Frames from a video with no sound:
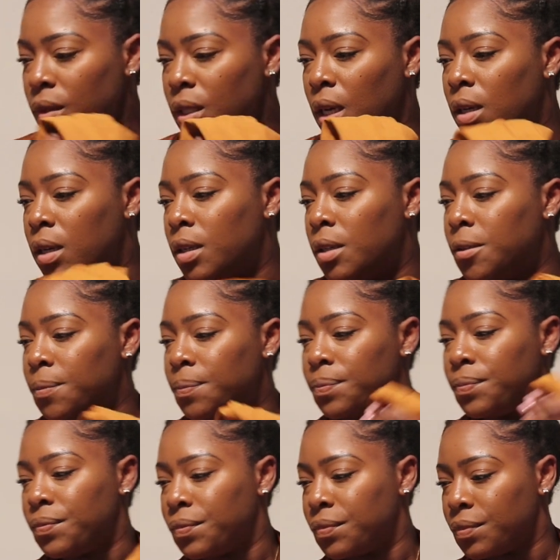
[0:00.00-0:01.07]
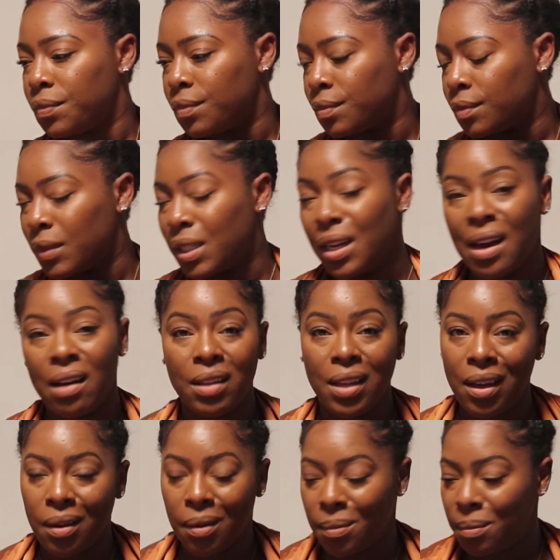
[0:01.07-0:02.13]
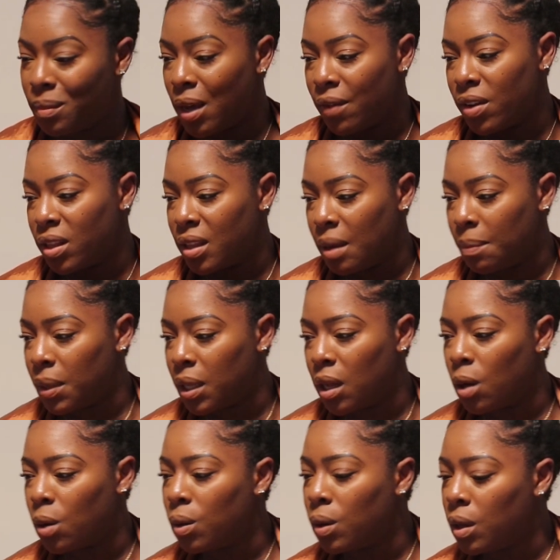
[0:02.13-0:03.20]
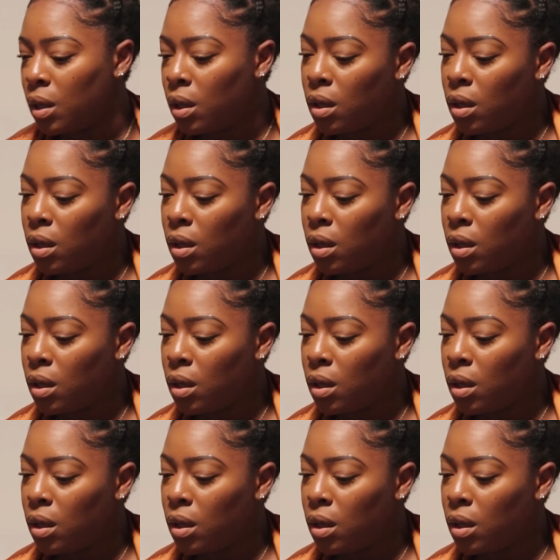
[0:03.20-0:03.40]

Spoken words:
And I'll link them everything below.